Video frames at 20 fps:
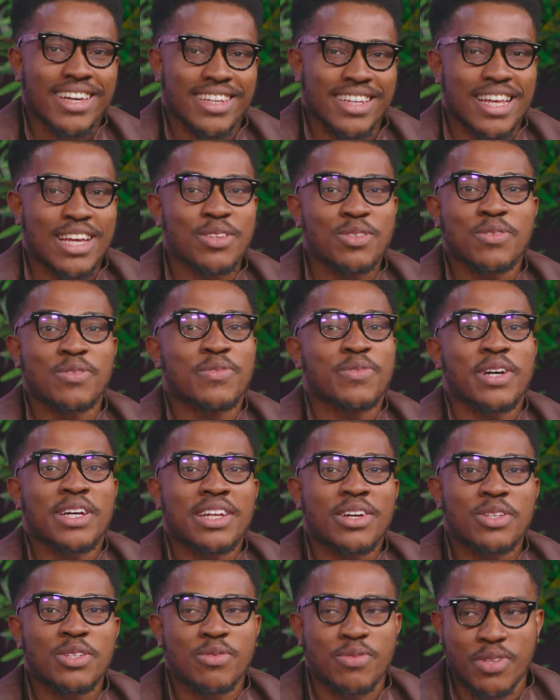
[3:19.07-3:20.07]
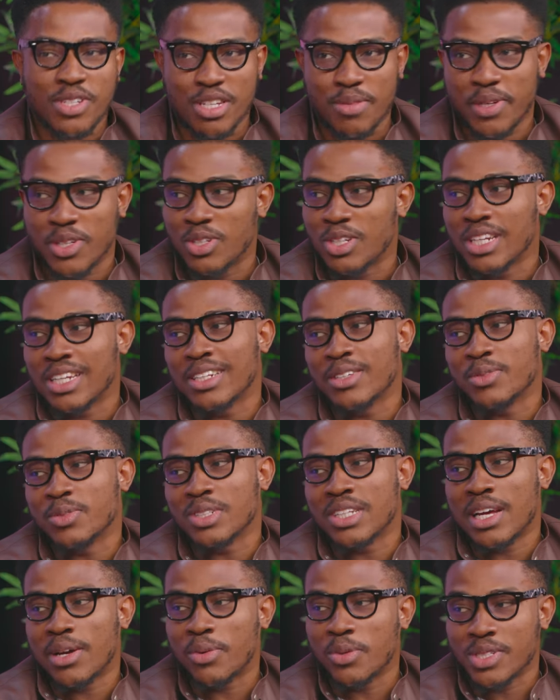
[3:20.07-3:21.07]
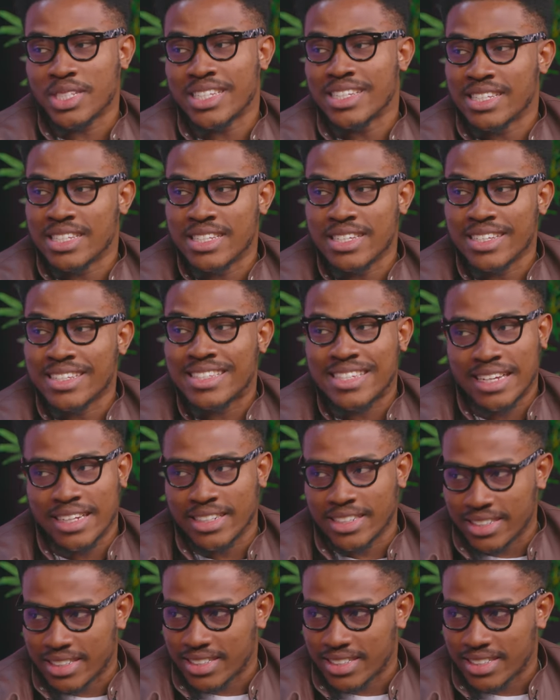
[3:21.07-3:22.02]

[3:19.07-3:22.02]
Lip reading: That was the first time I knew that was in the internet.